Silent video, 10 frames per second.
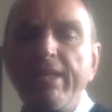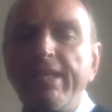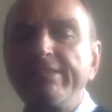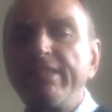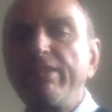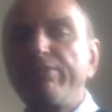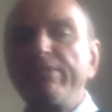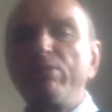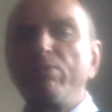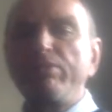He set the
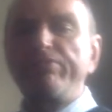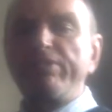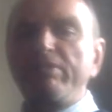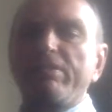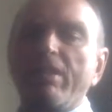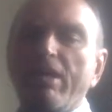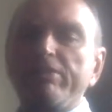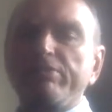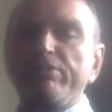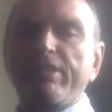three-quarter filled
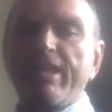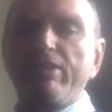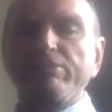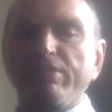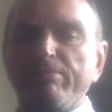glass on the counter